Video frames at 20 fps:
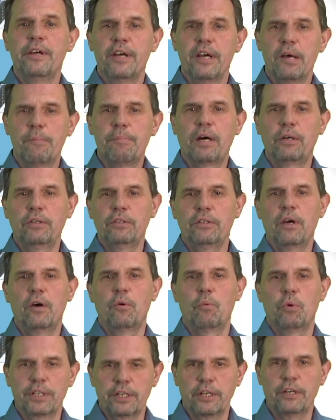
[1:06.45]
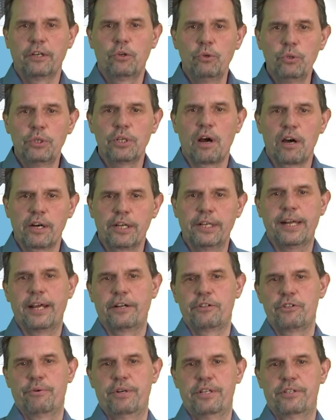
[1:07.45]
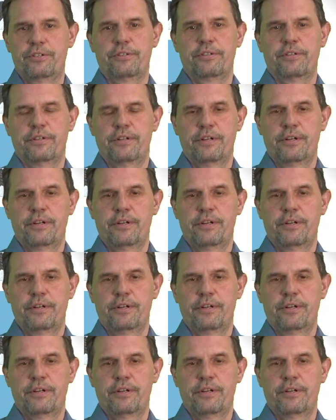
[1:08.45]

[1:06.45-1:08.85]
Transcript: about what a good architecture is.